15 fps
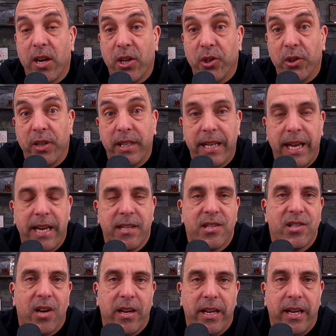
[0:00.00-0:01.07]
good case
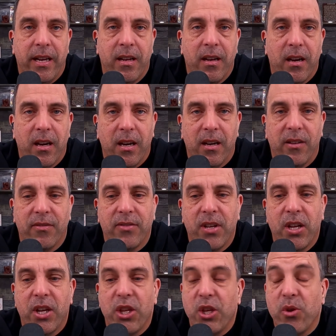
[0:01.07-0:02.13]
study of
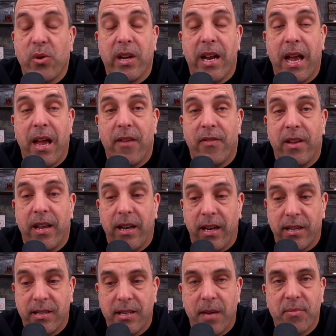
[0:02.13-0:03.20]
you can have an
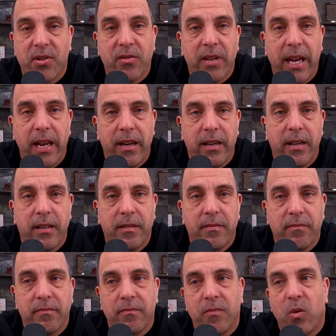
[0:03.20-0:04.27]
exceptional candidate
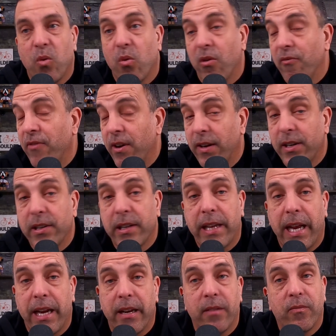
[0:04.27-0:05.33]
or a very good
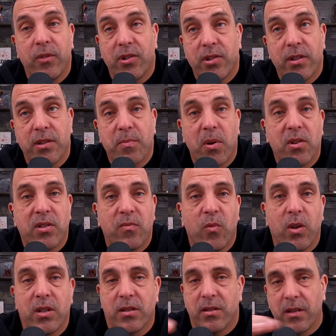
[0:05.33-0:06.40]
candidate, which this person
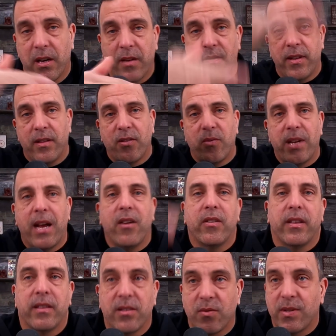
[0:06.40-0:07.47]
was kind of in the totality.
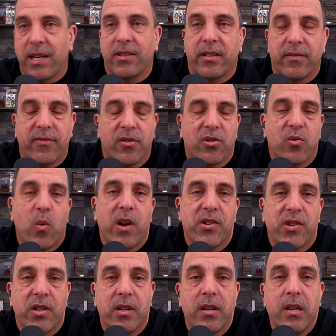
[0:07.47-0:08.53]
This was actually the first
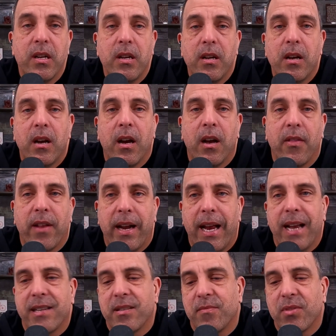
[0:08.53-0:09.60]
question that I
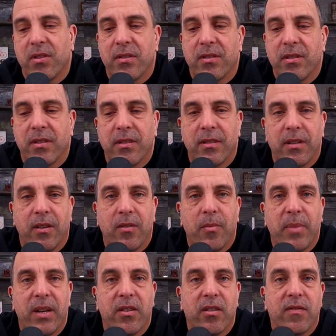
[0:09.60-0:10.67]
asked him. So there's a
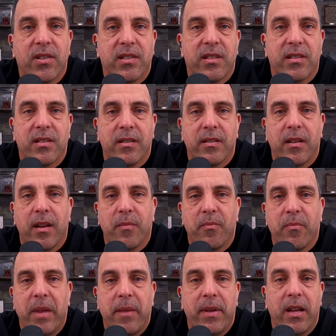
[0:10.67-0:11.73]
bit of nervousness and
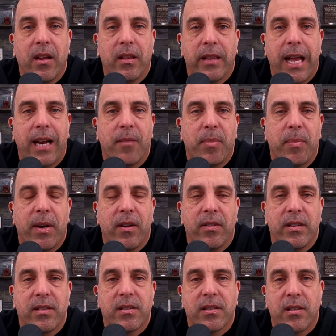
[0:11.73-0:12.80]
maybe a lack of
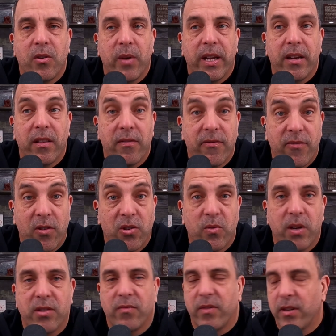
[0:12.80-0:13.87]
preparedness going into the first
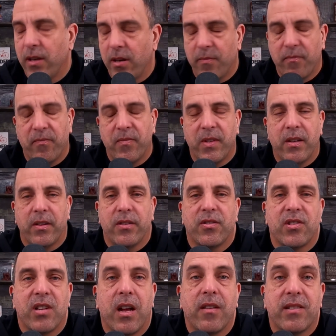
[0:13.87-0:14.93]
question where you kind of, you're
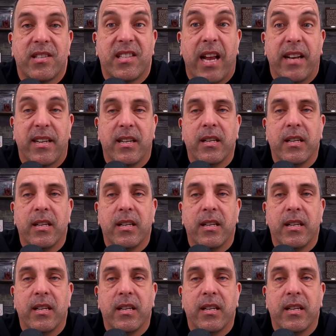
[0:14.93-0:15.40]
just not set